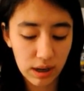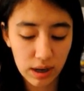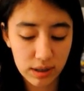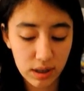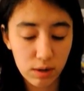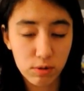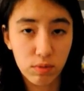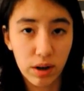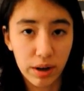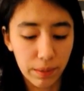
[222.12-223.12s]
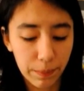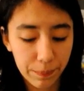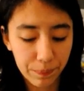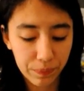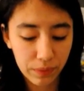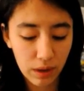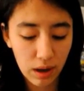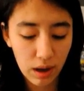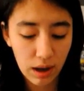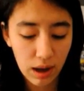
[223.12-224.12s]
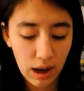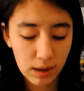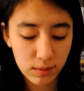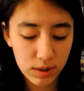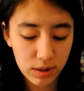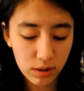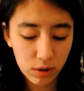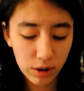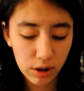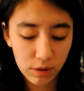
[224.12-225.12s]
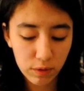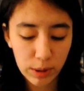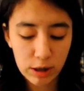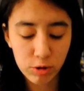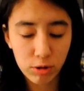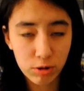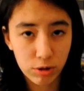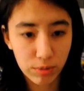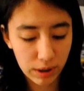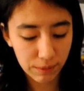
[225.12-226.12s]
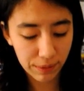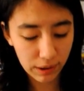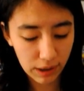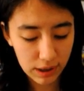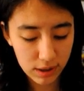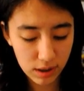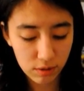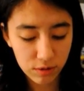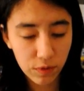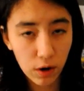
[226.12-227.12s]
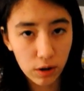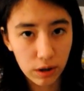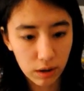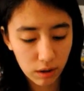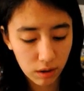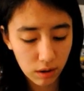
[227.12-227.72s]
as I was running. I was still looking over my shoulder when I realized I was falling.